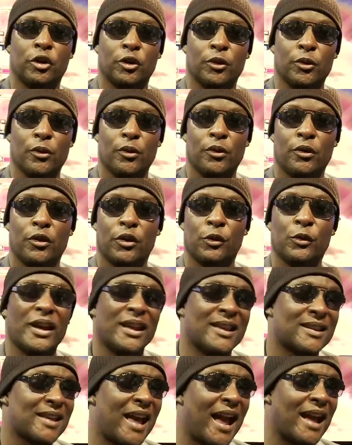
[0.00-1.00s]
do to
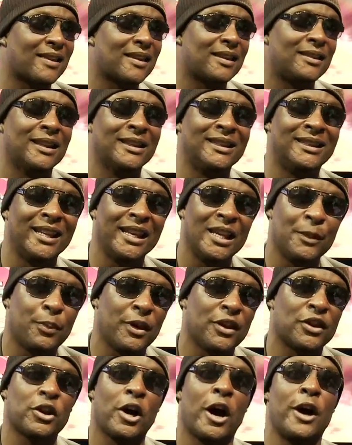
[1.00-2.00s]
exact the
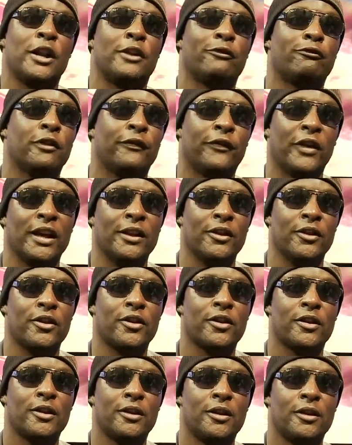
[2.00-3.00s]
deepest kind of
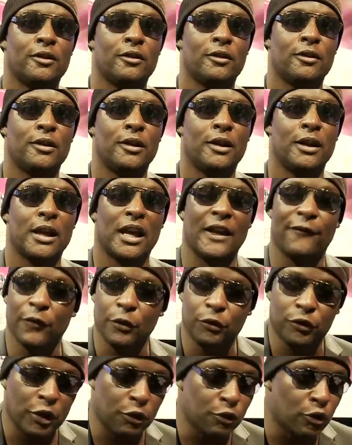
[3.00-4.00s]
revenge. If
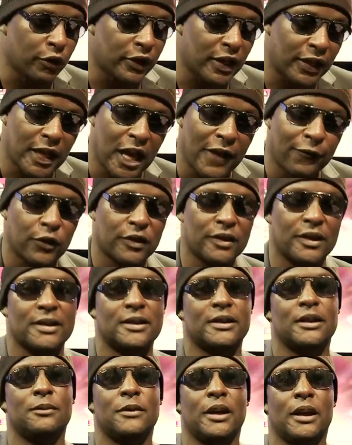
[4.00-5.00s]
you do not get it out of your
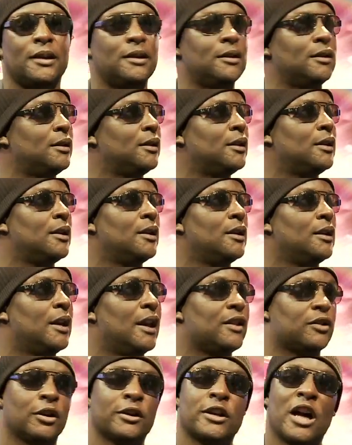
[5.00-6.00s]
system then,
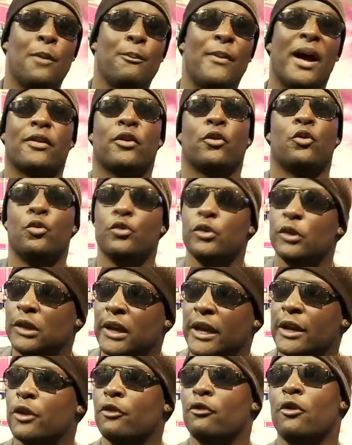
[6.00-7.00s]
it's gonna come back to haunt you
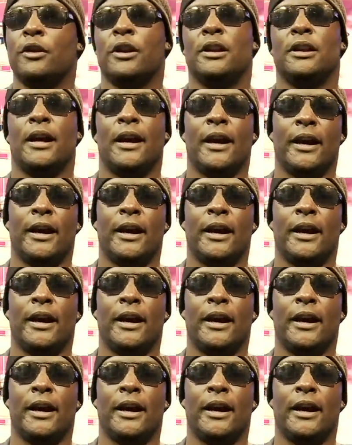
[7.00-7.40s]
later on in the